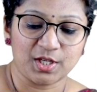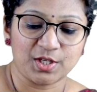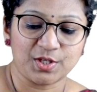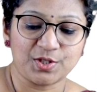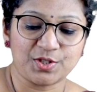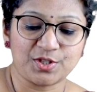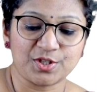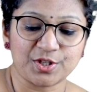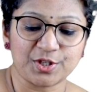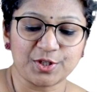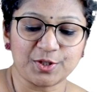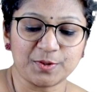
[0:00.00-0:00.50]

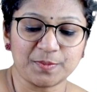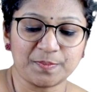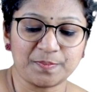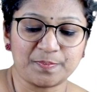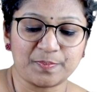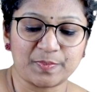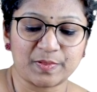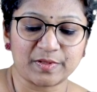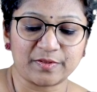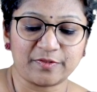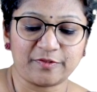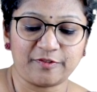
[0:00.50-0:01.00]
Do you
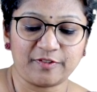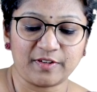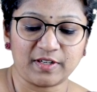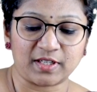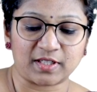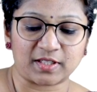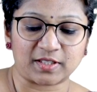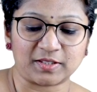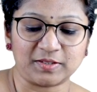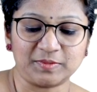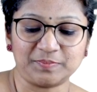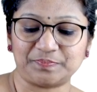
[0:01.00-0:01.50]

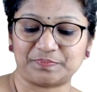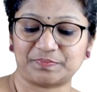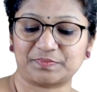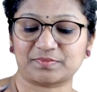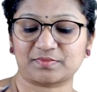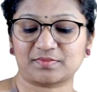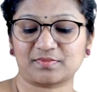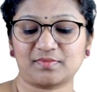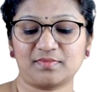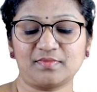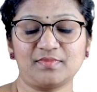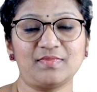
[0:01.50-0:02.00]
prefer
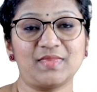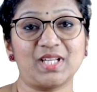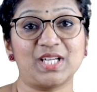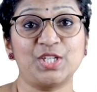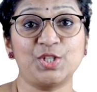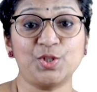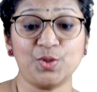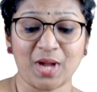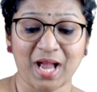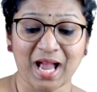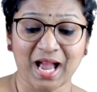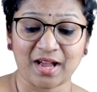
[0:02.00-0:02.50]

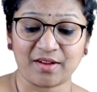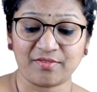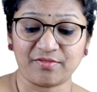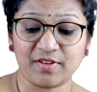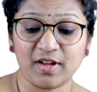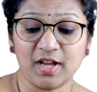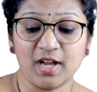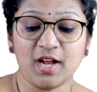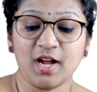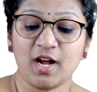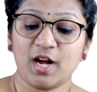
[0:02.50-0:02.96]
to have